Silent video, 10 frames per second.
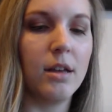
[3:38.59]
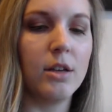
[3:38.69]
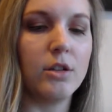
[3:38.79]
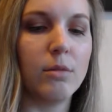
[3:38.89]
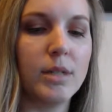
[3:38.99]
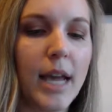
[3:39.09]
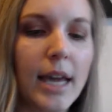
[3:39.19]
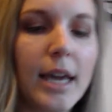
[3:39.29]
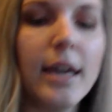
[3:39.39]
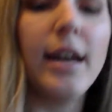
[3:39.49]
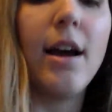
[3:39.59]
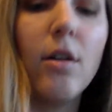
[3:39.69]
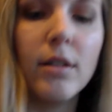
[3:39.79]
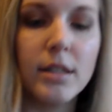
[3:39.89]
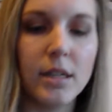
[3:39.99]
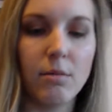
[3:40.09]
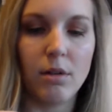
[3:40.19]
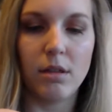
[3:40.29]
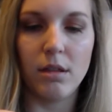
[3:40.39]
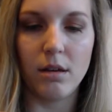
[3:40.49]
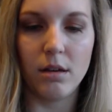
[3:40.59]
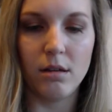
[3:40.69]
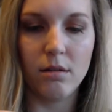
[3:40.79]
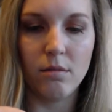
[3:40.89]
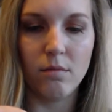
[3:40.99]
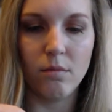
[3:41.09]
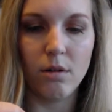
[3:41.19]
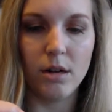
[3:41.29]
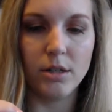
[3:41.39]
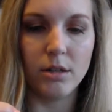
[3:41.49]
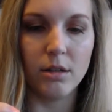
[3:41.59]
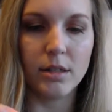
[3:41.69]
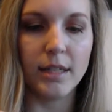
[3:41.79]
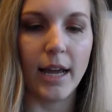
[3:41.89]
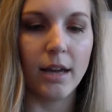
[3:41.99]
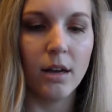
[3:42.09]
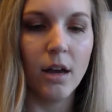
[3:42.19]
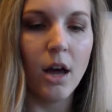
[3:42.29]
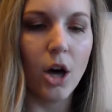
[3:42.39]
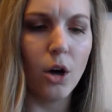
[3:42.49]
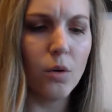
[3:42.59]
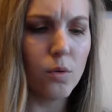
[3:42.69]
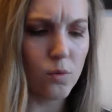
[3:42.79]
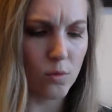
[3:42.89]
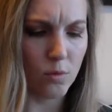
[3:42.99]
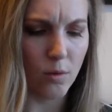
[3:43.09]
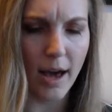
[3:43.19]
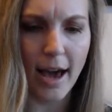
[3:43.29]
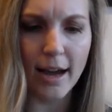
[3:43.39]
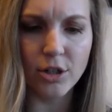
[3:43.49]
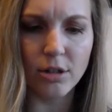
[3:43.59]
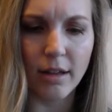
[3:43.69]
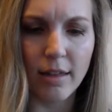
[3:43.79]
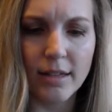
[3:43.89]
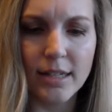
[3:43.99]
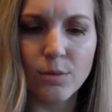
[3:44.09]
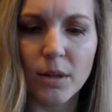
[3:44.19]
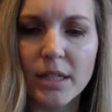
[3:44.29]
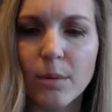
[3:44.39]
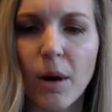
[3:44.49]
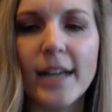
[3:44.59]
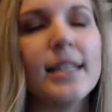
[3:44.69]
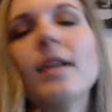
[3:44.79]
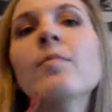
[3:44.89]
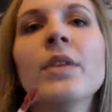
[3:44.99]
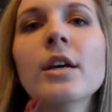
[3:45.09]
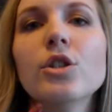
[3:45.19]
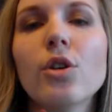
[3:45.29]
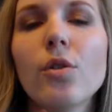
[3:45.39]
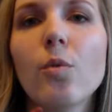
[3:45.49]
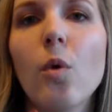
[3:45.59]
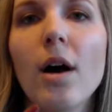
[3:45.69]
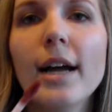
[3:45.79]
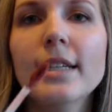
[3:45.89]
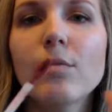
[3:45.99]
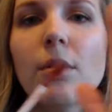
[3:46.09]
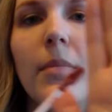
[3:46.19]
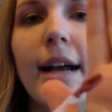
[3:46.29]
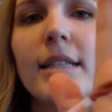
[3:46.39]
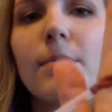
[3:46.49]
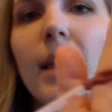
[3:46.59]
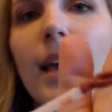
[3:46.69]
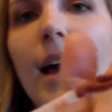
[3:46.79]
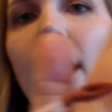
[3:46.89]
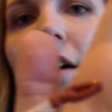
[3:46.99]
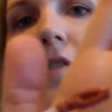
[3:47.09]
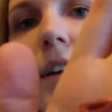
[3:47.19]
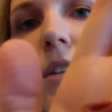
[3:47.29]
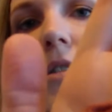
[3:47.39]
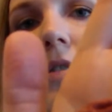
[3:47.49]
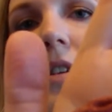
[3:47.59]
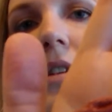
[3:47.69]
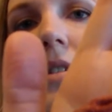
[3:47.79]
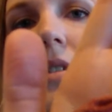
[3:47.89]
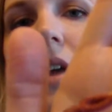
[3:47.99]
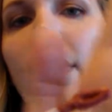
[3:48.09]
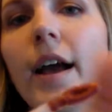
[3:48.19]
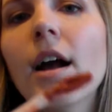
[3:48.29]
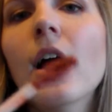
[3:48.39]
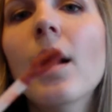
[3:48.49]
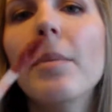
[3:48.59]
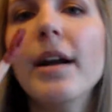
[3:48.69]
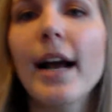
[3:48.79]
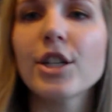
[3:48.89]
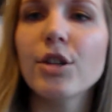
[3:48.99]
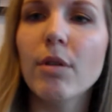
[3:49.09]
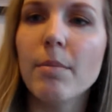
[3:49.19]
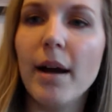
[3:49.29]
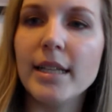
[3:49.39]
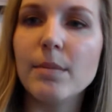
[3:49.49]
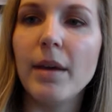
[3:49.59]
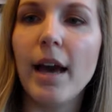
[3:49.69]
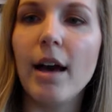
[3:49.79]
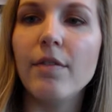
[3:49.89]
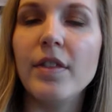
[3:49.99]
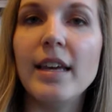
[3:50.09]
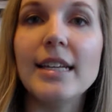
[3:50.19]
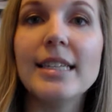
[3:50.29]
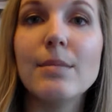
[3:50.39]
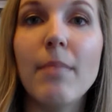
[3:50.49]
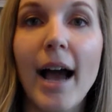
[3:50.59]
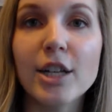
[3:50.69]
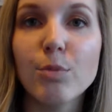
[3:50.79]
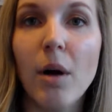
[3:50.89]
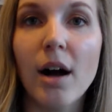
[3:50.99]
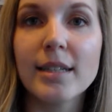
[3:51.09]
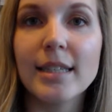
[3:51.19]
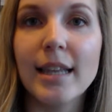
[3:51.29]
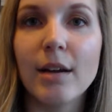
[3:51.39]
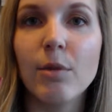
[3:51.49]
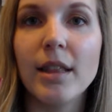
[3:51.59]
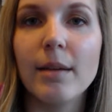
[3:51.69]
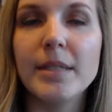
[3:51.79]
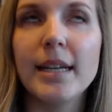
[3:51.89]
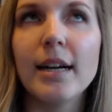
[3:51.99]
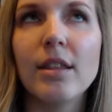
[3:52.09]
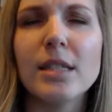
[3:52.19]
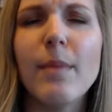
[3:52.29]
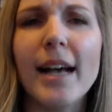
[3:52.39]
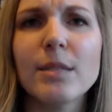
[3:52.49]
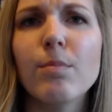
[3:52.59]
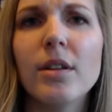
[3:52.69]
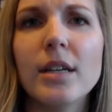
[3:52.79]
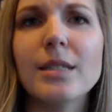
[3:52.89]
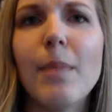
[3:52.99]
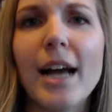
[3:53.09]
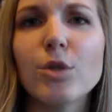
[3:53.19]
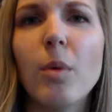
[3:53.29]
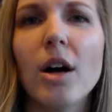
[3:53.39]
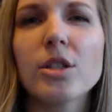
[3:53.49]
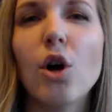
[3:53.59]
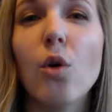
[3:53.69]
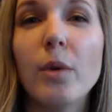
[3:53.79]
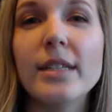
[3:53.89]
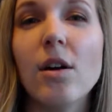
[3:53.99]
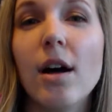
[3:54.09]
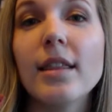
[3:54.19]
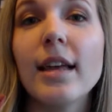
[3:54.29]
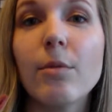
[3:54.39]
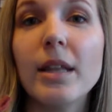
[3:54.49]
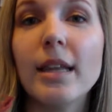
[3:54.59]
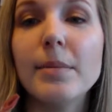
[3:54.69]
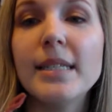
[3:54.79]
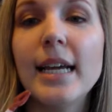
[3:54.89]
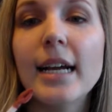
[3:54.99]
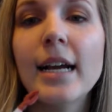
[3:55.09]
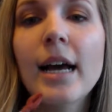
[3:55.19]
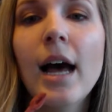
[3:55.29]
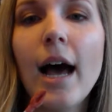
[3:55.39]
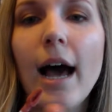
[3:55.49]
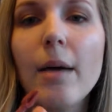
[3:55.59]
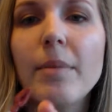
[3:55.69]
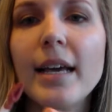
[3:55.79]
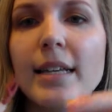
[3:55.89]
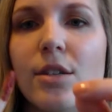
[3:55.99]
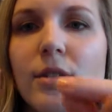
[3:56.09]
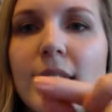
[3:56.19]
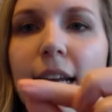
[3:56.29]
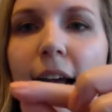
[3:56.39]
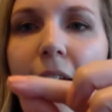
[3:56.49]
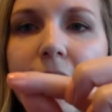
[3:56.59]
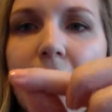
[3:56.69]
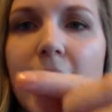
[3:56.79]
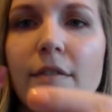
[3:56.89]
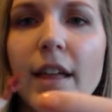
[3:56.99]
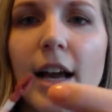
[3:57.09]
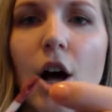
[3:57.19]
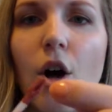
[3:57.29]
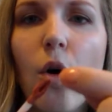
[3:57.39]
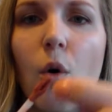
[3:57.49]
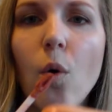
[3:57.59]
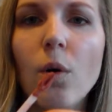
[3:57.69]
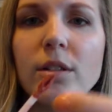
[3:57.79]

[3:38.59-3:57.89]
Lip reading: So I'm taking it out. Let's see what the wand looks like. Oh, actually, this is really surprising. So the wand reminds me of, I don't know if you can see it there, but it actually reminds me of the Smashbox liquid lipstick, the Smashbox Always On liquid lipstick, because you see it has kind of like a hole.